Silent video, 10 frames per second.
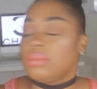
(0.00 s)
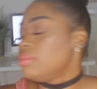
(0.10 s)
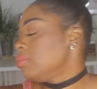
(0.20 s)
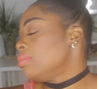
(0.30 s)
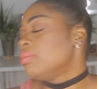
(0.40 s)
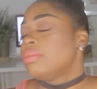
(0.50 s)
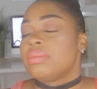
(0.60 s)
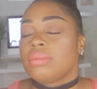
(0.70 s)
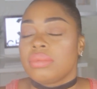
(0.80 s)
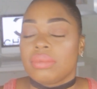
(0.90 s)

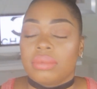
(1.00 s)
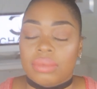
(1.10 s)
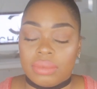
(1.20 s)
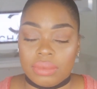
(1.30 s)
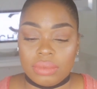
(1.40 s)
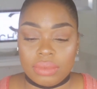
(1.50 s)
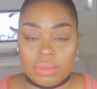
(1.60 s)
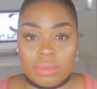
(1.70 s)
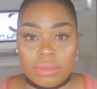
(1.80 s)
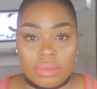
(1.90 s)

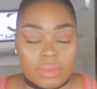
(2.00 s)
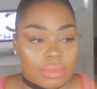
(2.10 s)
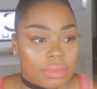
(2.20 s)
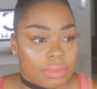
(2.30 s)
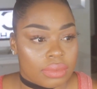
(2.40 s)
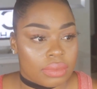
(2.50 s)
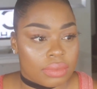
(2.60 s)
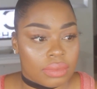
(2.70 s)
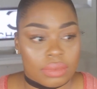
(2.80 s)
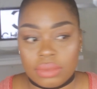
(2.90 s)

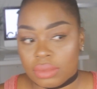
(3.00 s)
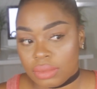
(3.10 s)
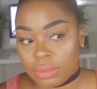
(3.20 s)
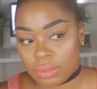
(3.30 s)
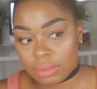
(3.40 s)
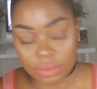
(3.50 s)
[no speech]